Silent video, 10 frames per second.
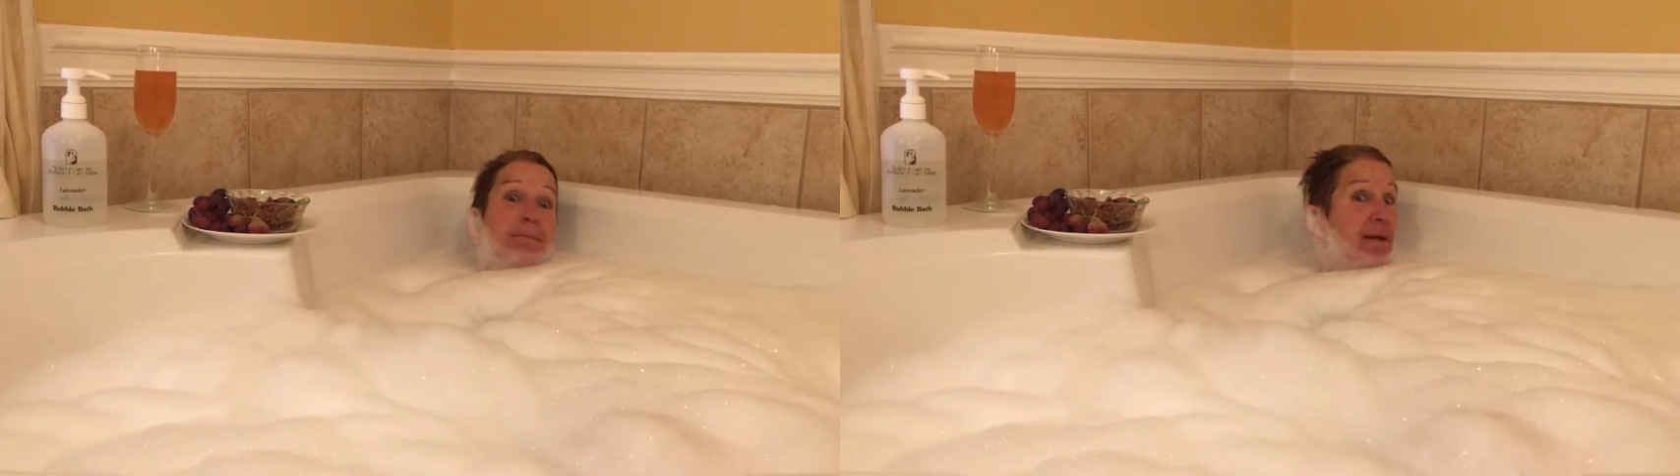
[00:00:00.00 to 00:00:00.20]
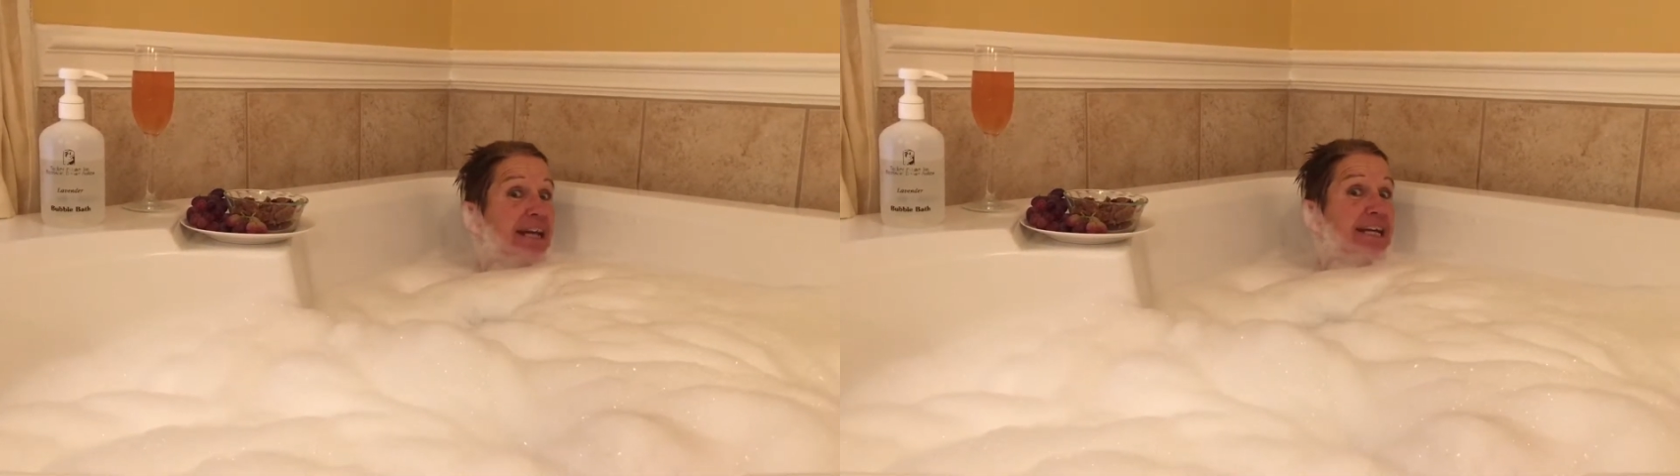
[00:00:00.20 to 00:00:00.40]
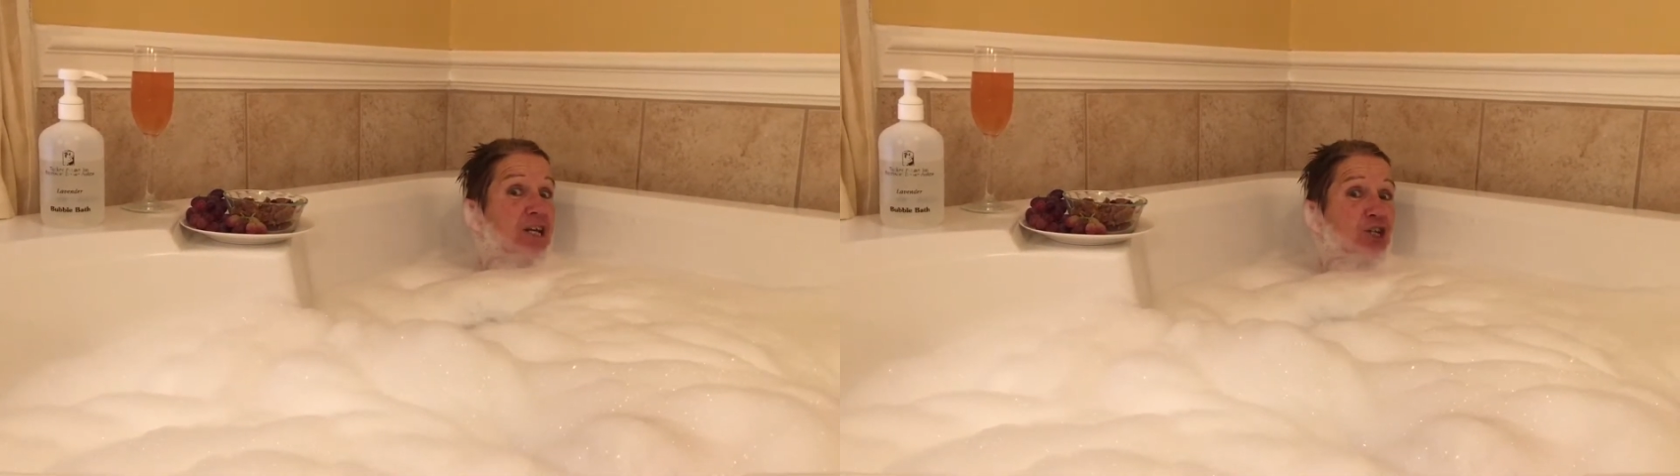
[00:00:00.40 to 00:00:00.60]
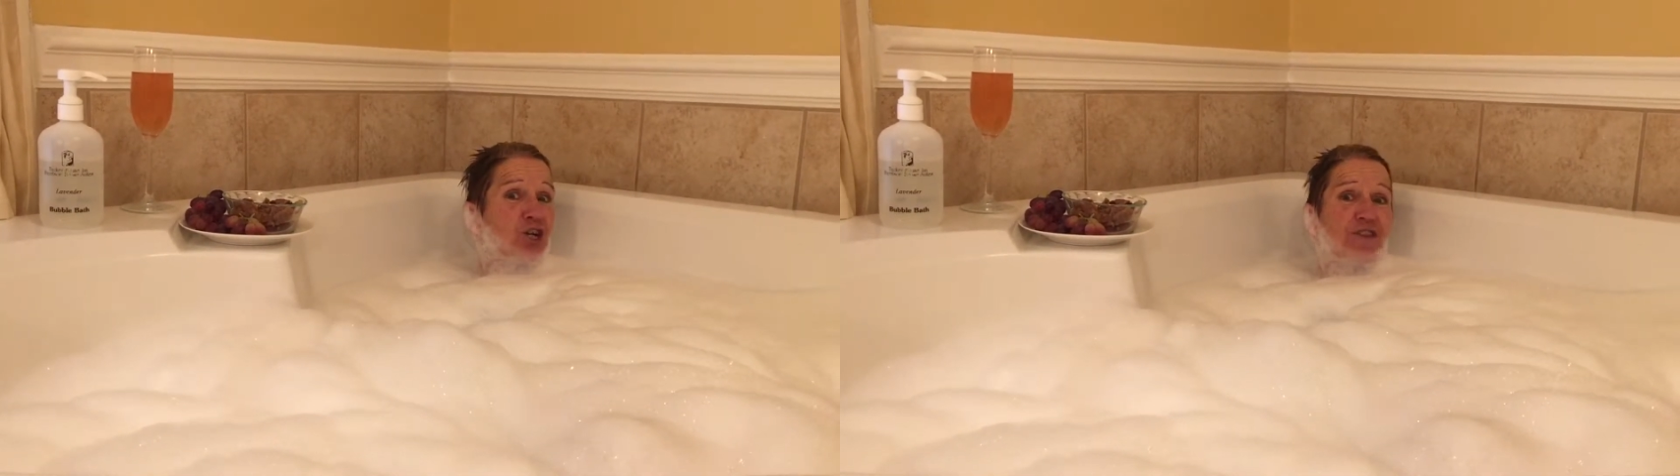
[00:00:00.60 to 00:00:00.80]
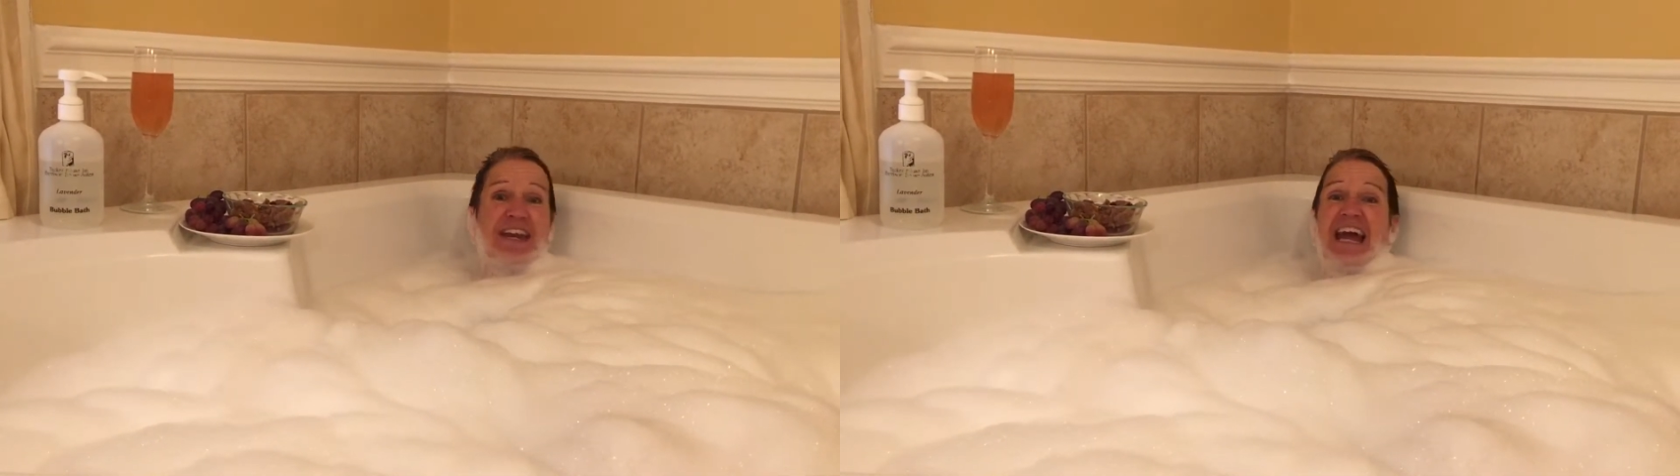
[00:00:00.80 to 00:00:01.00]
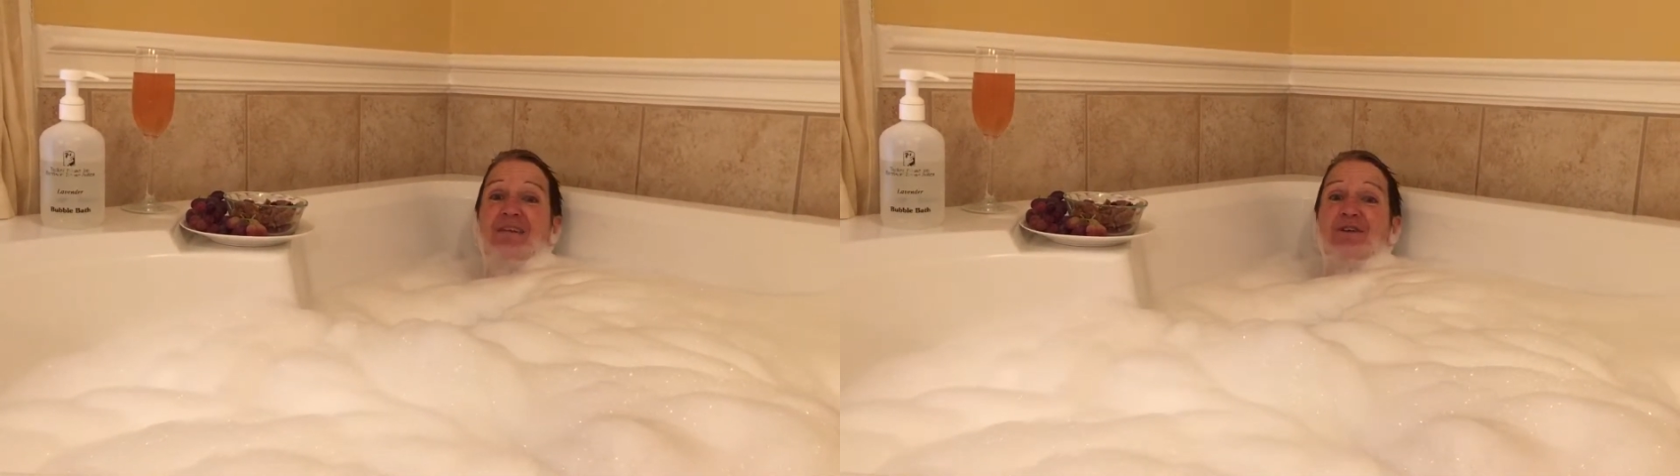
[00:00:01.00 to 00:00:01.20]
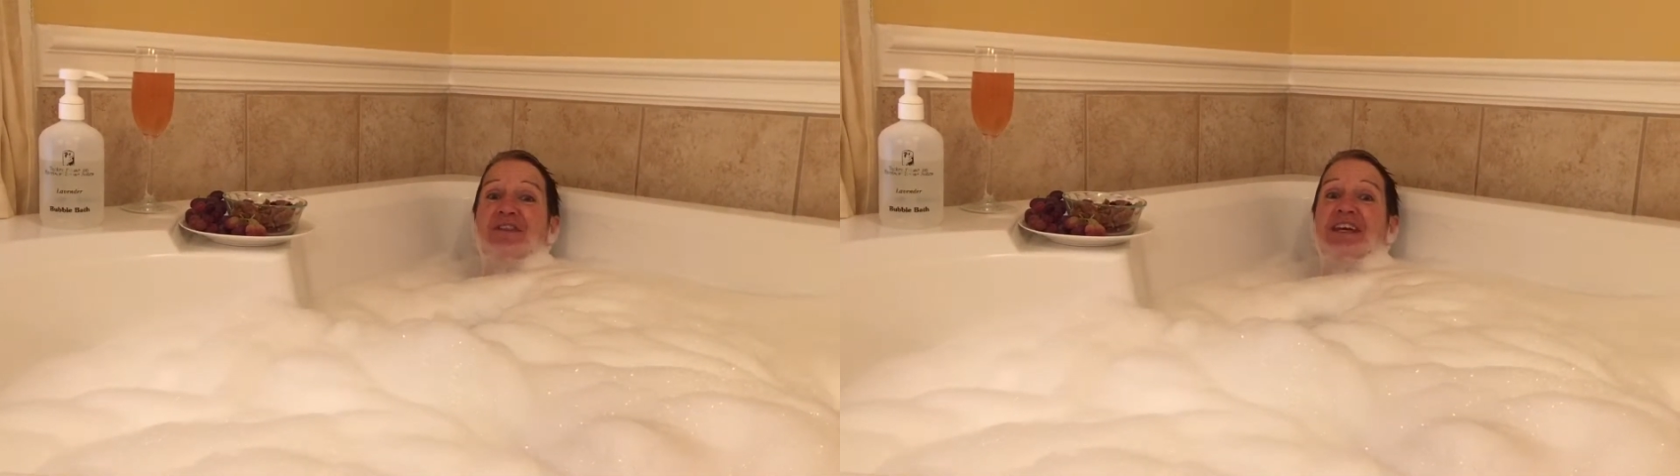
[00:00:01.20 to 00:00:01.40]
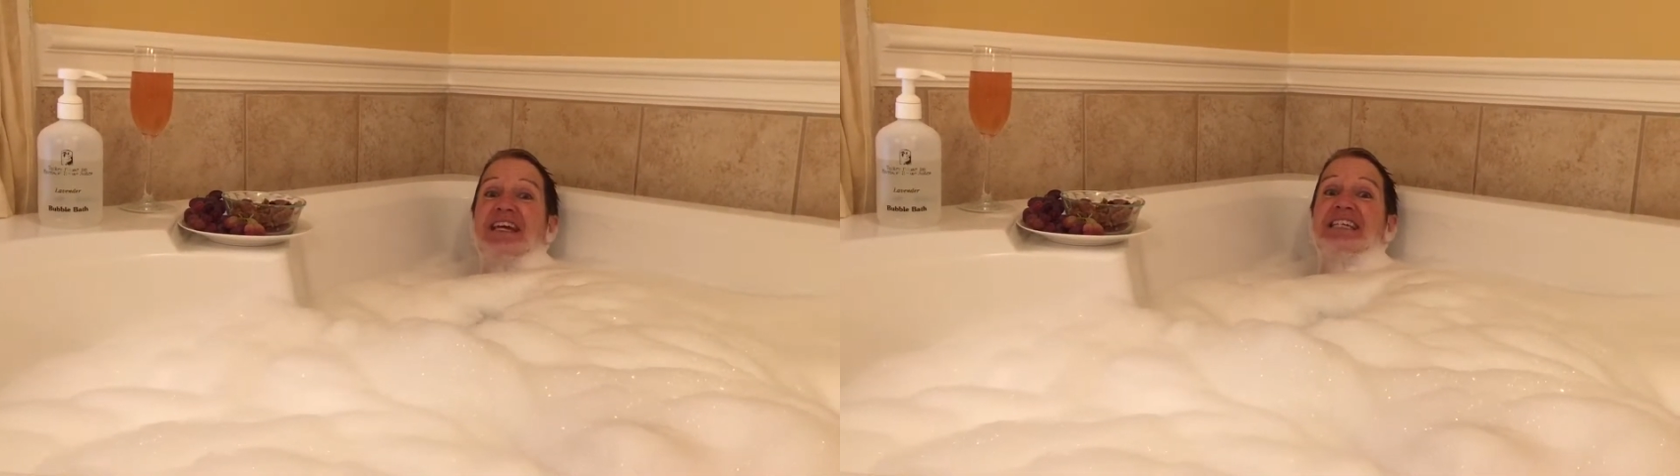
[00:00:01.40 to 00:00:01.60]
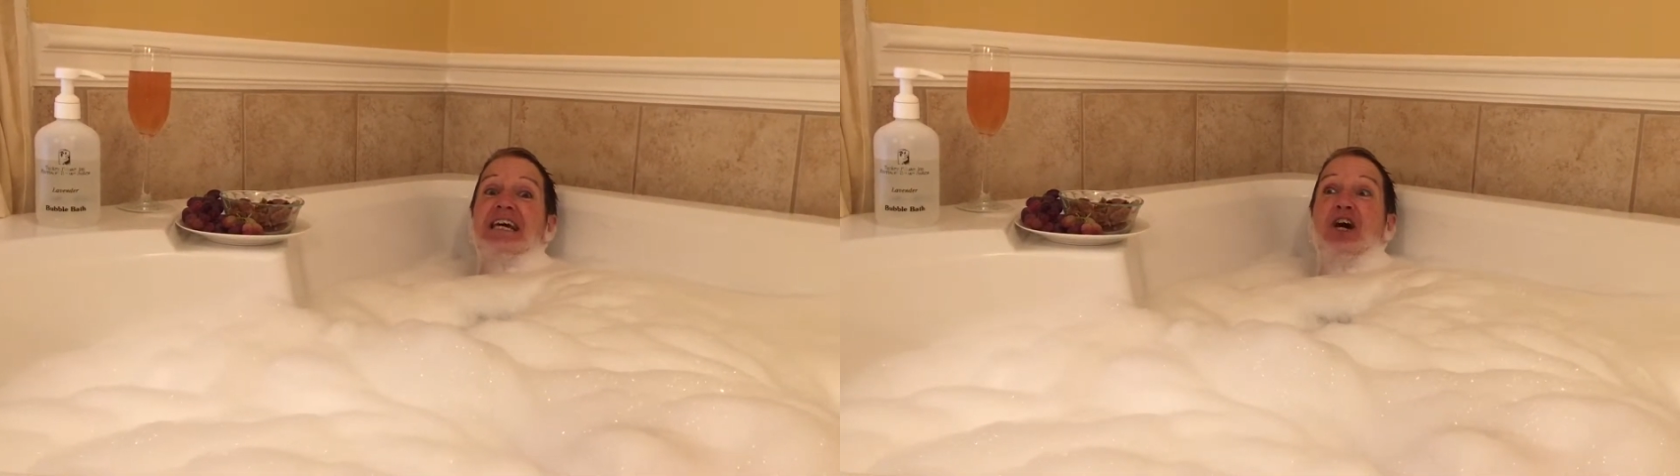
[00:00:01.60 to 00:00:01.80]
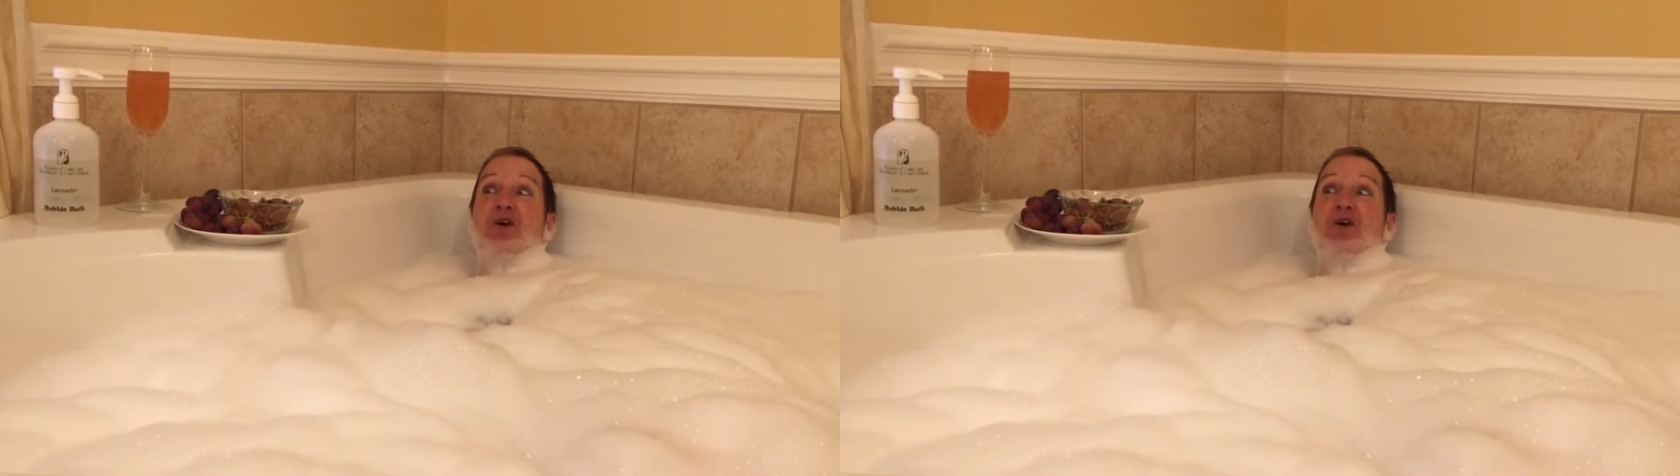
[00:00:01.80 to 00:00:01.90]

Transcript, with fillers: making sure that everything is